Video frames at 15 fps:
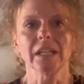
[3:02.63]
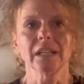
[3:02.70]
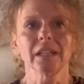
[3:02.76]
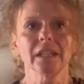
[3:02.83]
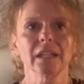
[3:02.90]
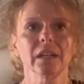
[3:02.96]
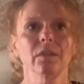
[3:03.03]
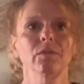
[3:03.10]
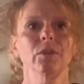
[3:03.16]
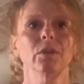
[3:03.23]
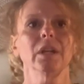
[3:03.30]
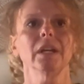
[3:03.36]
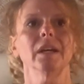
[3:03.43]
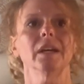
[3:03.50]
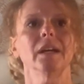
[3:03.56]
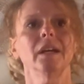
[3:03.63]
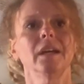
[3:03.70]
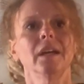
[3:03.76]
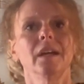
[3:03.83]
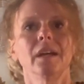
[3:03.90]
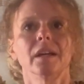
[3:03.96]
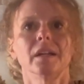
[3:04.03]
And then if you get
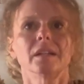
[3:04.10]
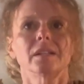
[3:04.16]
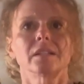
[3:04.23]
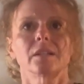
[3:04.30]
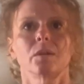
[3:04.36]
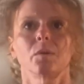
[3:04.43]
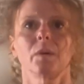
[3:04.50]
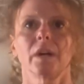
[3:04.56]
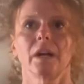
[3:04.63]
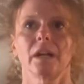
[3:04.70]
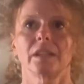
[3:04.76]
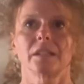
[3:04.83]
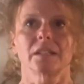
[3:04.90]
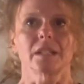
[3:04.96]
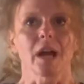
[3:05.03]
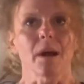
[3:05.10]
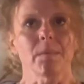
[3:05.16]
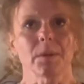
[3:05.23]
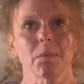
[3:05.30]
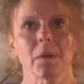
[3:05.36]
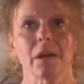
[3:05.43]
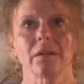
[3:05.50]
to where at the top of
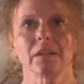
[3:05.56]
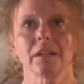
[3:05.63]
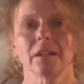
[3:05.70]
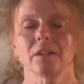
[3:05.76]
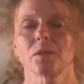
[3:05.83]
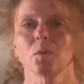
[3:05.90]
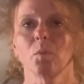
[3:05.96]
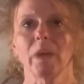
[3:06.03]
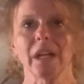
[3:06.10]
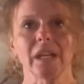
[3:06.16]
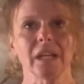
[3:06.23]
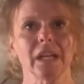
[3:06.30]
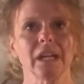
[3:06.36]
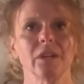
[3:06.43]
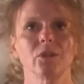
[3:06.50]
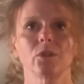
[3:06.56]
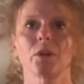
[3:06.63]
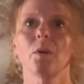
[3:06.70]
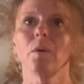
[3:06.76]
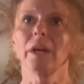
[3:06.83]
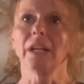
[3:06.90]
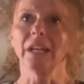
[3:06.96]
the mountain and it's windy and you're
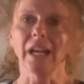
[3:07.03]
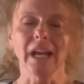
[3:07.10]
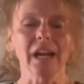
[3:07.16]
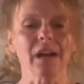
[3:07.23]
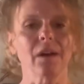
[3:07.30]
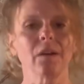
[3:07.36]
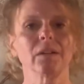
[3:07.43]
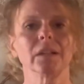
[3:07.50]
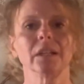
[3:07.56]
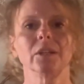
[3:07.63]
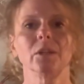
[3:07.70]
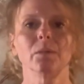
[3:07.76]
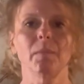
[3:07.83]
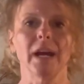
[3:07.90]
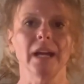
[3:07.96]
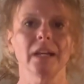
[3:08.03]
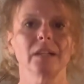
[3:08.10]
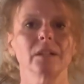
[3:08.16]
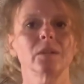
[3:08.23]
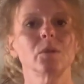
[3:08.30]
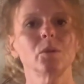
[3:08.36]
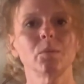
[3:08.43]
going down, then you might
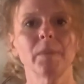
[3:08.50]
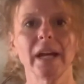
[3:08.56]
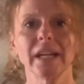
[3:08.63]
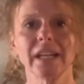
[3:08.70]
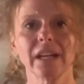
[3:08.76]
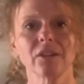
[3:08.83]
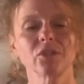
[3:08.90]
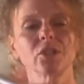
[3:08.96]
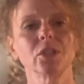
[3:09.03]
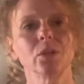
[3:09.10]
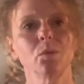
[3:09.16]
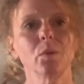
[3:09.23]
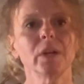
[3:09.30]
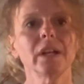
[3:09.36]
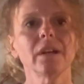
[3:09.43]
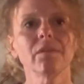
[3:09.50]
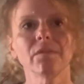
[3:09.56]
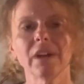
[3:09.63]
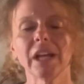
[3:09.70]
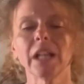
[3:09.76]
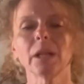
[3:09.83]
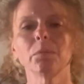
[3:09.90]
cool back down. So you want it
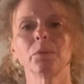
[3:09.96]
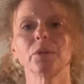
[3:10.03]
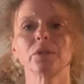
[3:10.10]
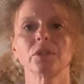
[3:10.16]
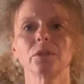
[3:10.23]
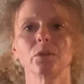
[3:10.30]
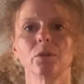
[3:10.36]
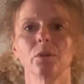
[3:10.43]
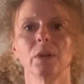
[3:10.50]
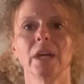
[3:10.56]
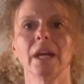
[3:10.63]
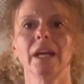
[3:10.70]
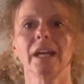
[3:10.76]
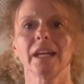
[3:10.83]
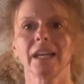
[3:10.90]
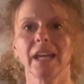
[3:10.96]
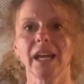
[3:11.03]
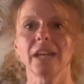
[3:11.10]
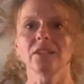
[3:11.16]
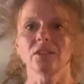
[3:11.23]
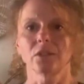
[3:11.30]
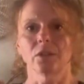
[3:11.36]
available to
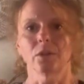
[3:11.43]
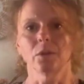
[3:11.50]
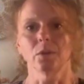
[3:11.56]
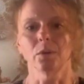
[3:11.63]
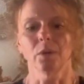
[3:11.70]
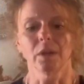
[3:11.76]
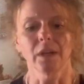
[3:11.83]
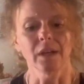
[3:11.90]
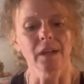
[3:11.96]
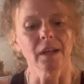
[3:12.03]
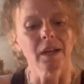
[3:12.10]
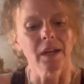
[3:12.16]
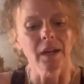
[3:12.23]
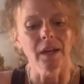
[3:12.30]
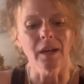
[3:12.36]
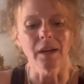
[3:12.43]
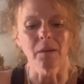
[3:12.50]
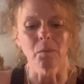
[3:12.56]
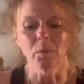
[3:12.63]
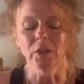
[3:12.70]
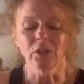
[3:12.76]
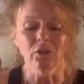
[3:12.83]
get to
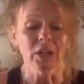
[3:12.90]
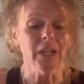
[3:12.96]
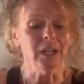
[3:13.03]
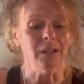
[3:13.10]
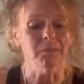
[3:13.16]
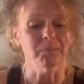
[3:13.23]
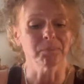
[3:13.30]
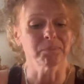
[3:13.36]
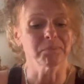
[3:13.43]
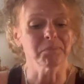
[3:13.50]
when you need it.